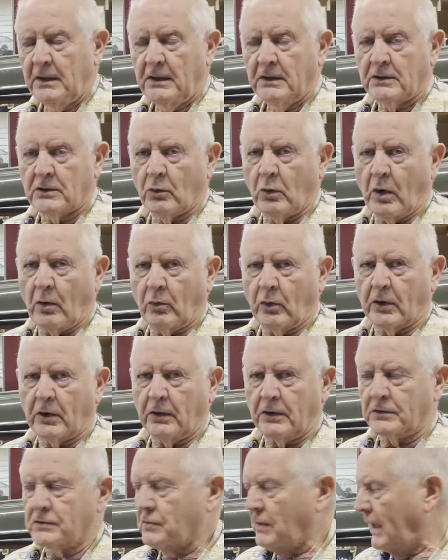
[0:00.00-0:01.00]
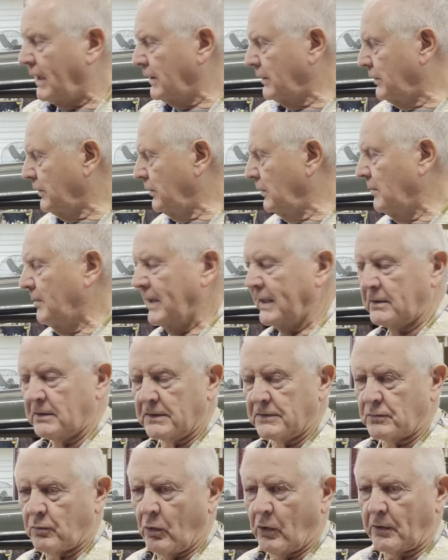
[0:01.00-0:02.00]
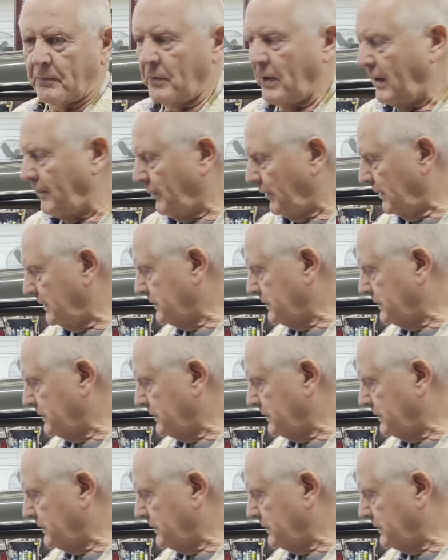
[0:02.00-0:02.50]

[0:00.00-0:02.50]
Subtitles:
to what we're going to try to do to make this work properly.